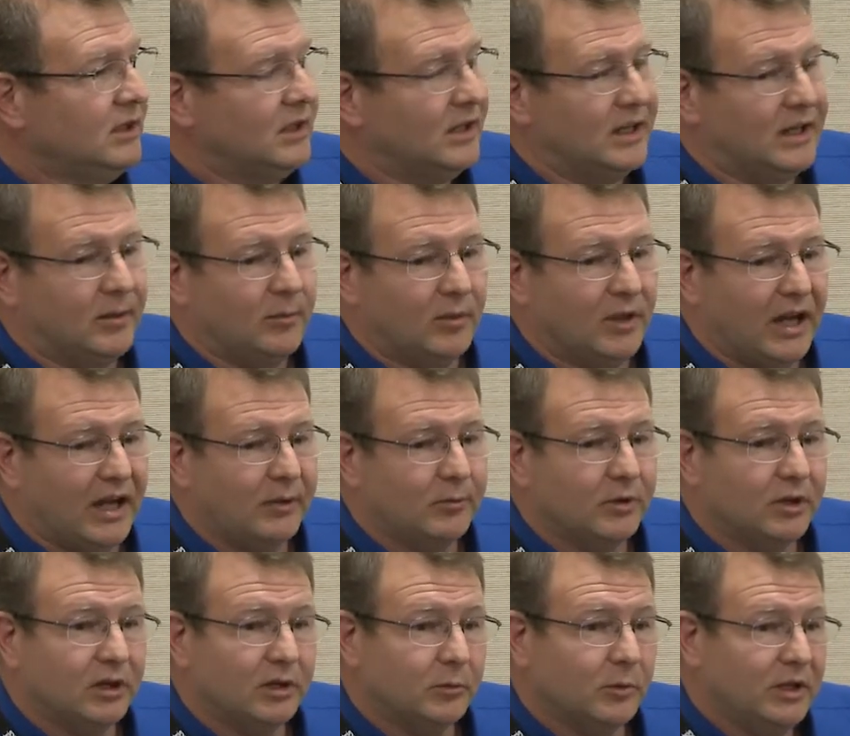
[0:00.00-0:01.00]

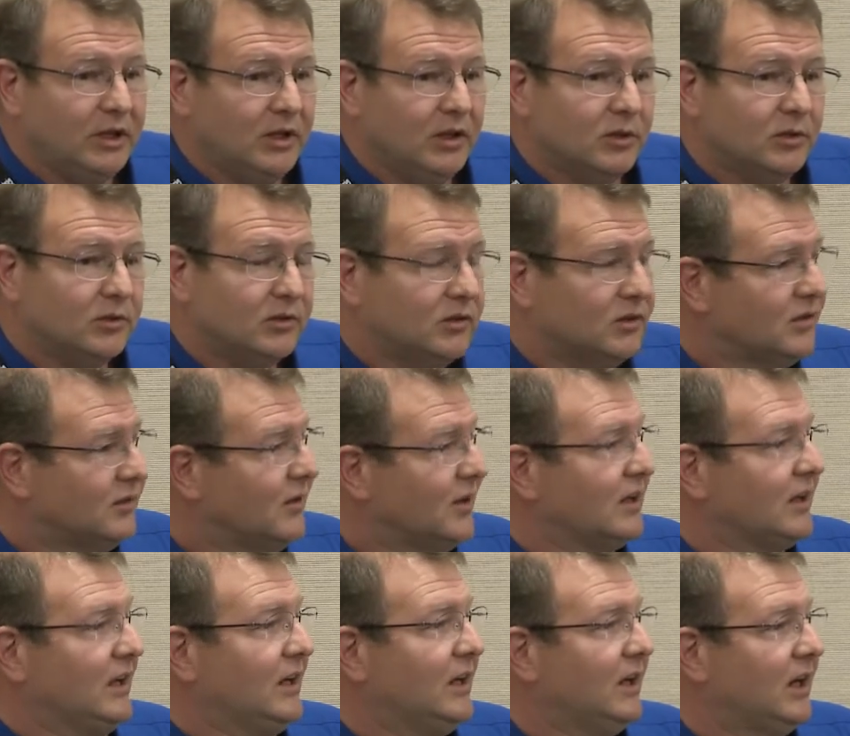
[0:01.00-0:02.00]
Library reuse is
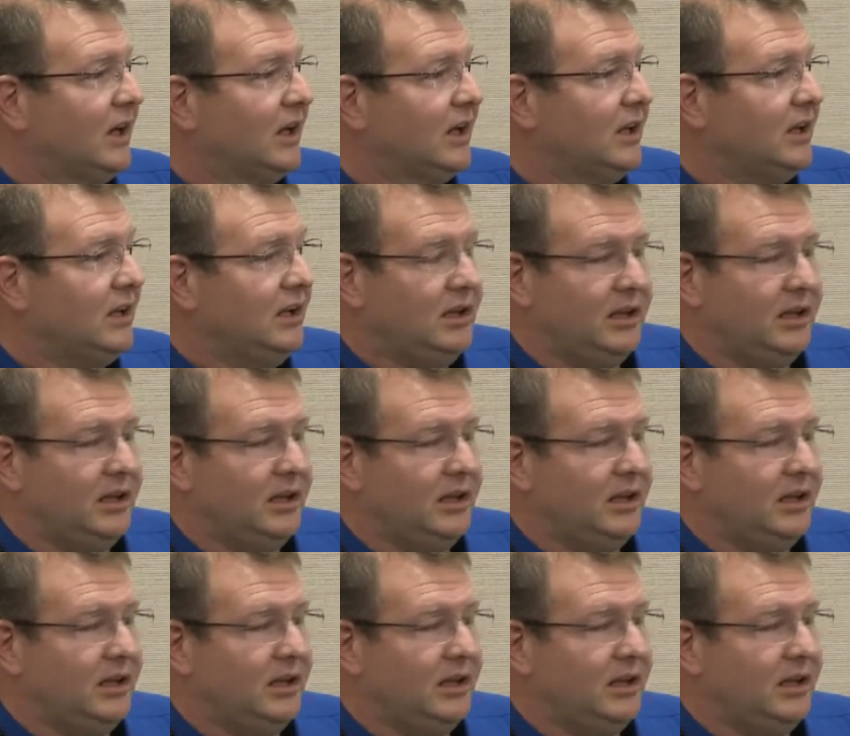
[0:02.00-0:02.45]
very high.